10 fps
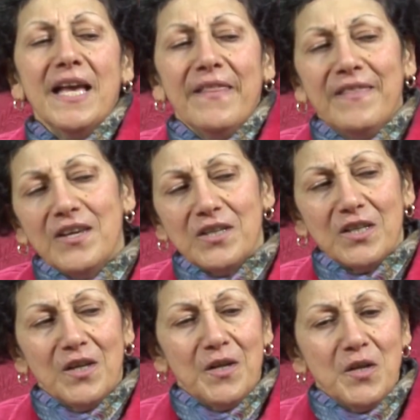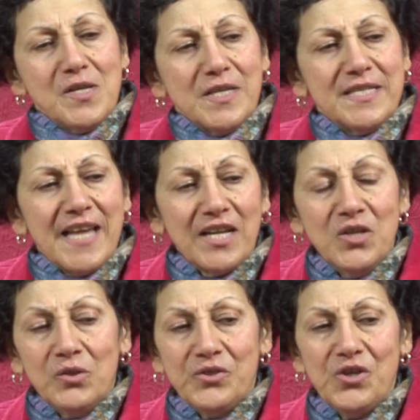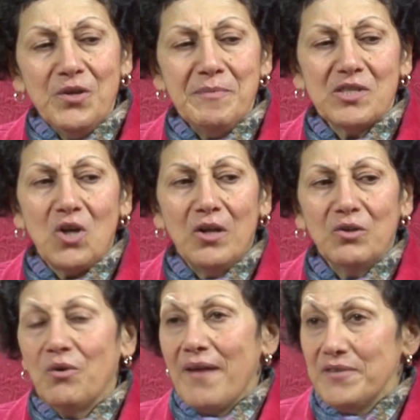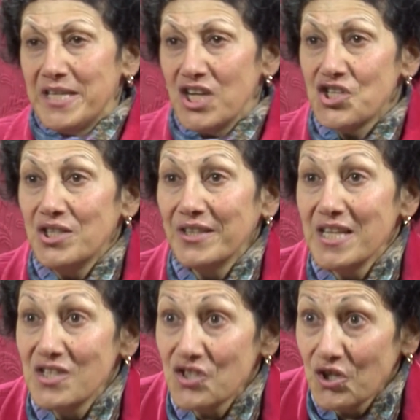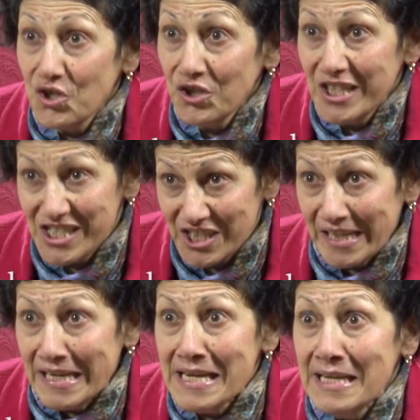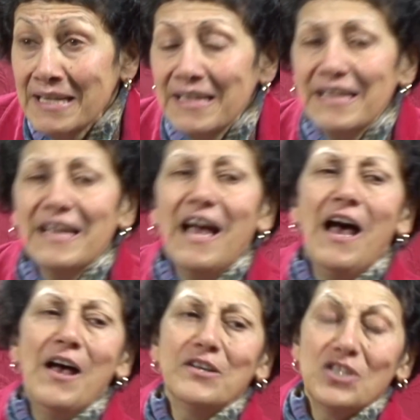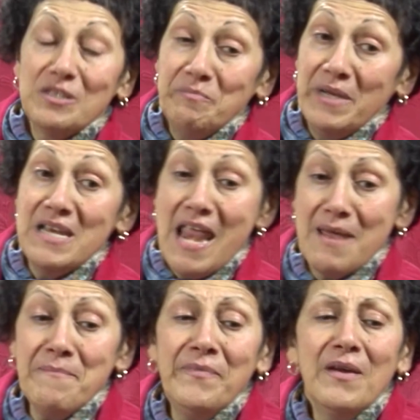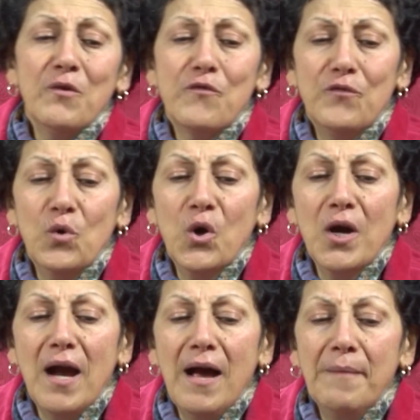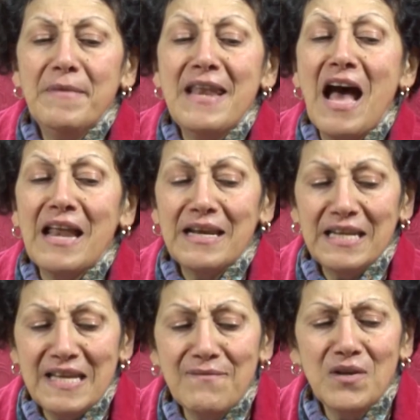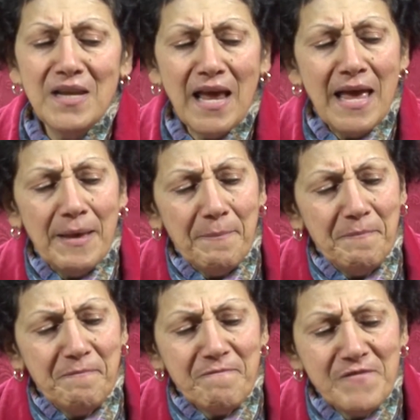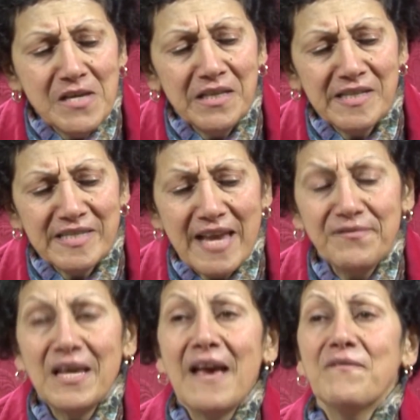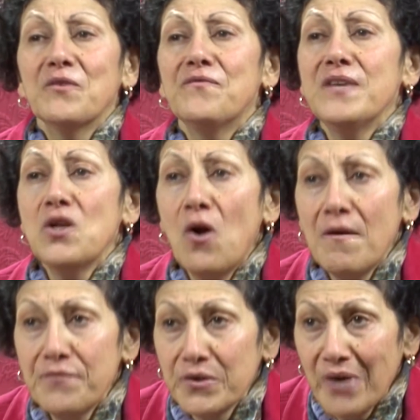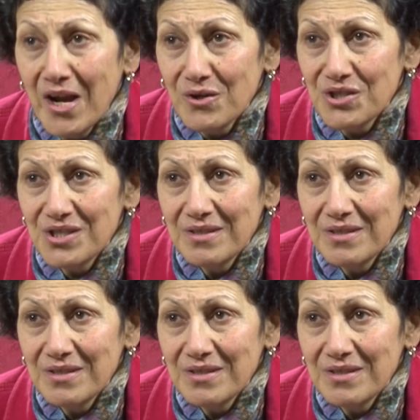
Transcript: The technical term is called gravitational insecurity, which is a big name for not even feeling safe to have their feet off the ground.